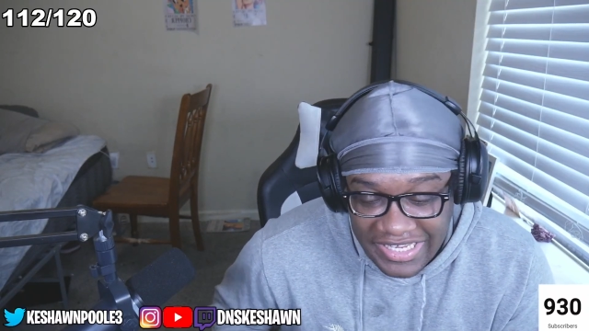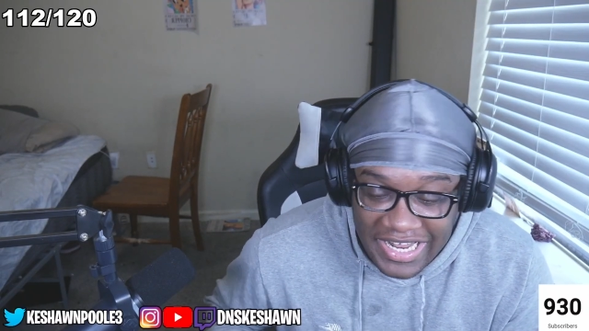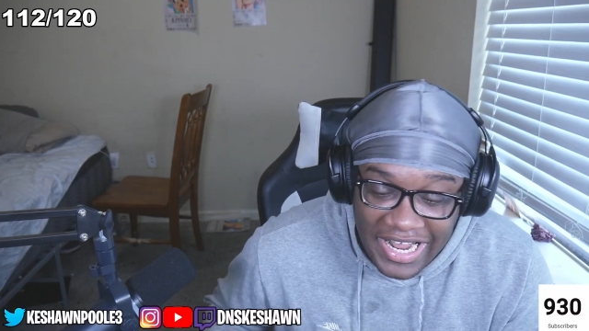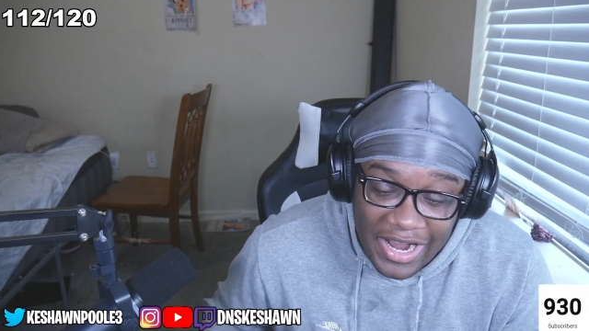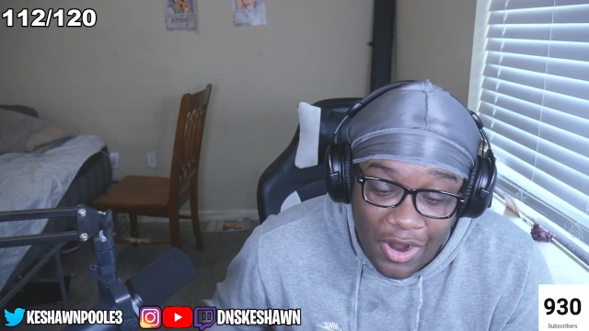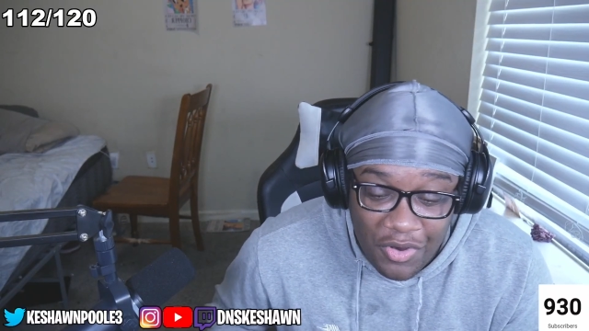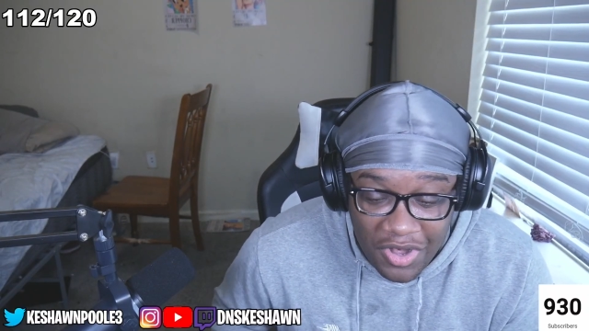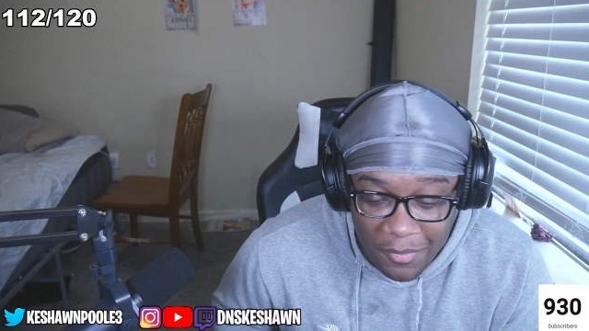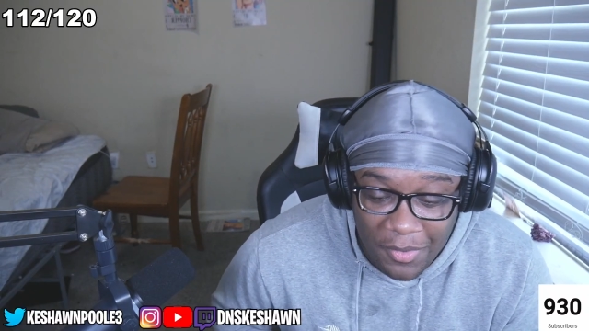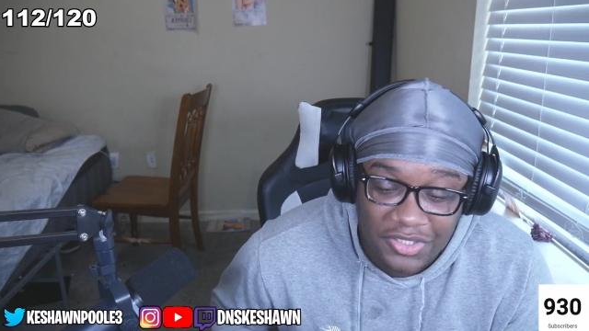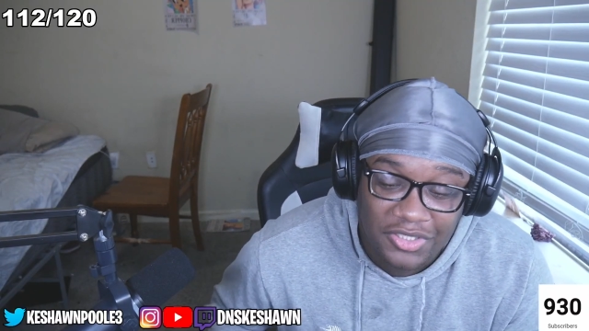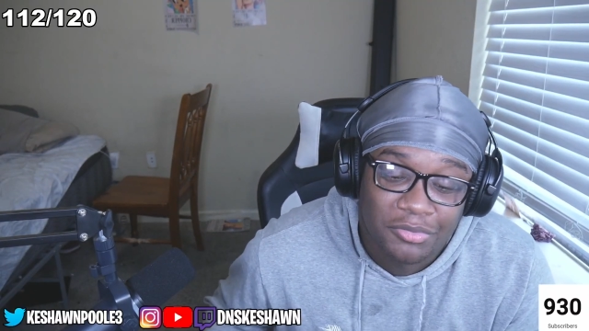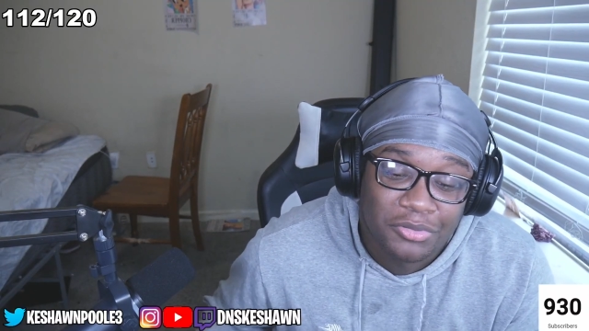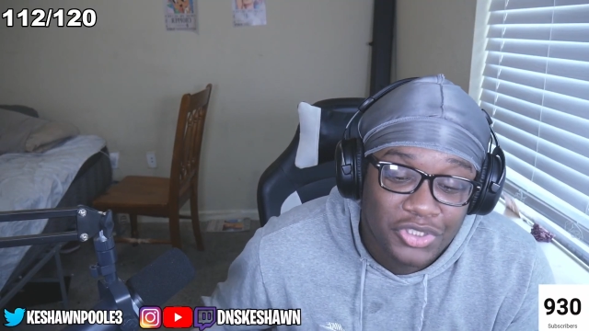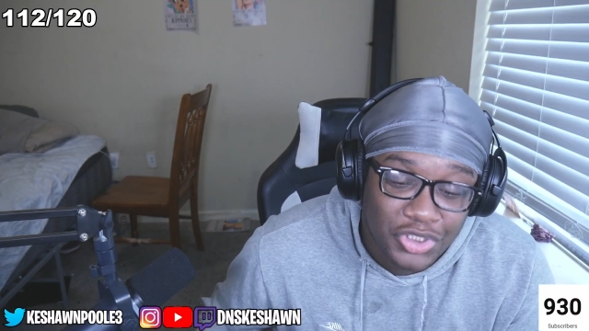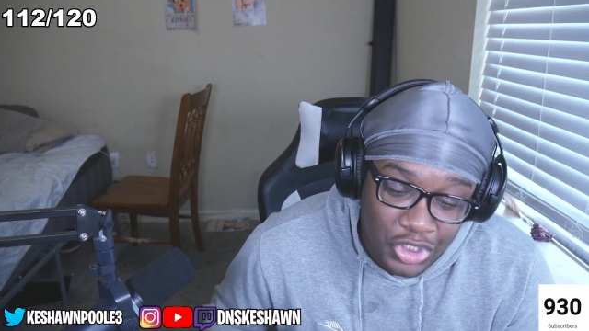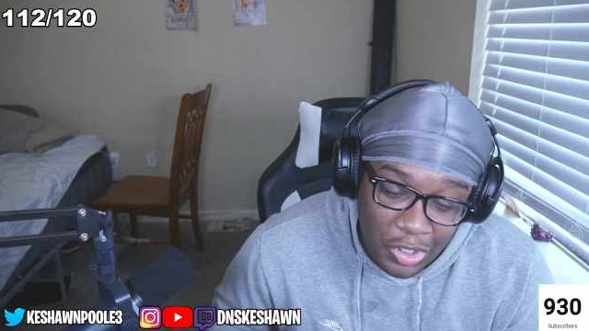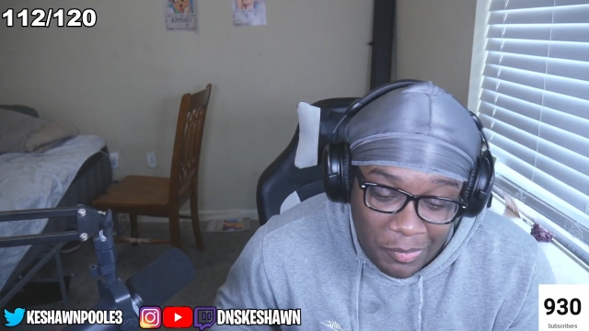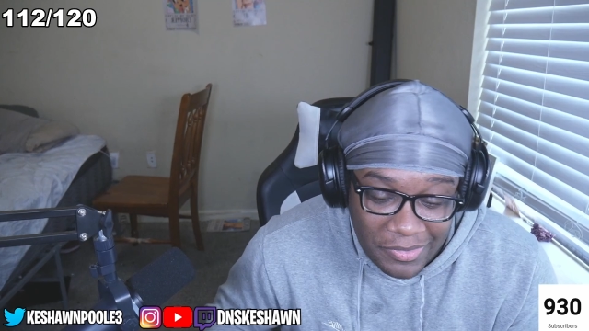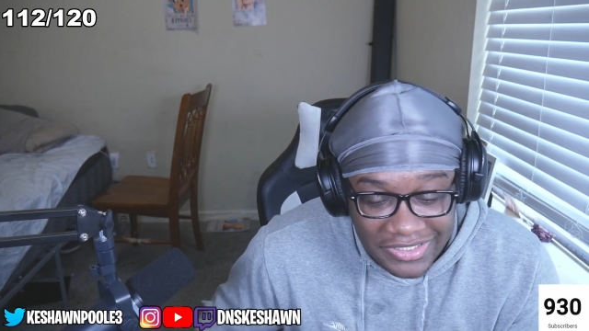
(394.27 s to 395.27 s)
They gonna come up with some
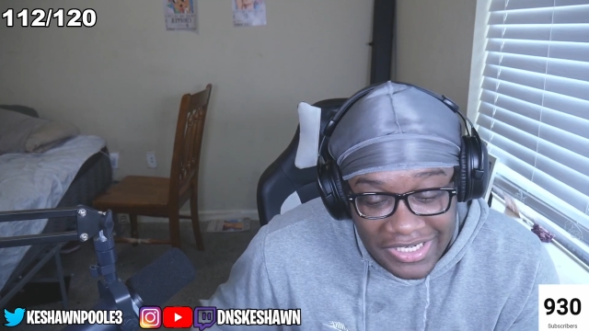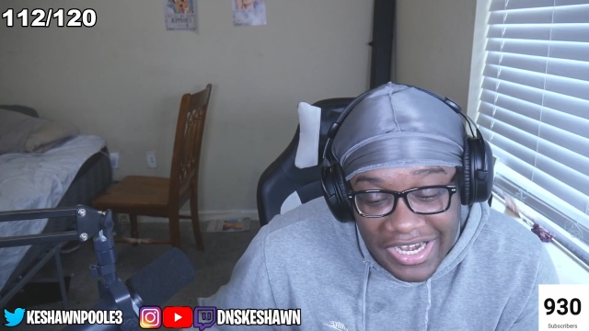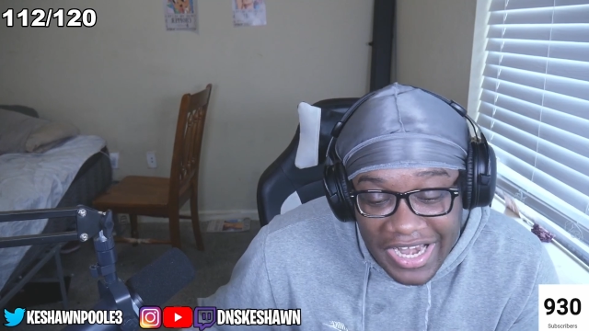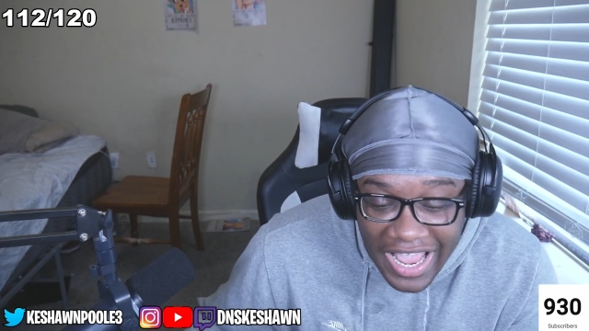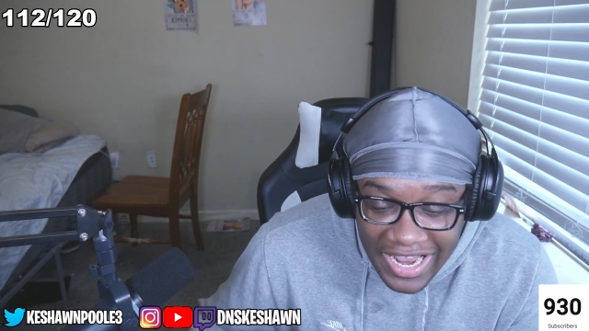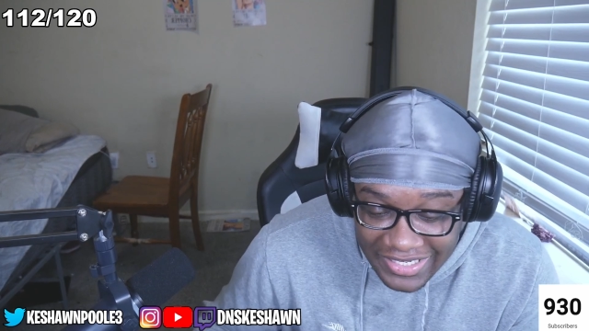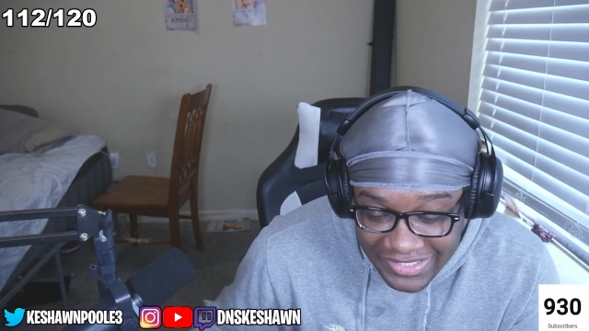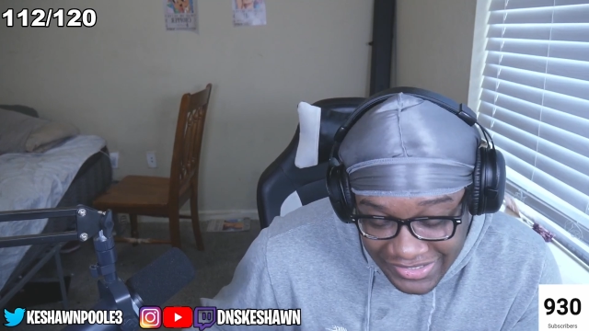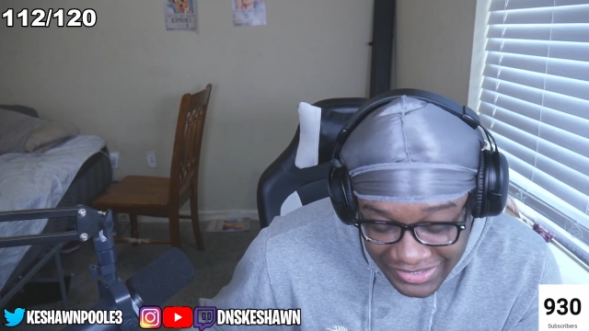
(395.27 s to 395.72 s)
stupid shit next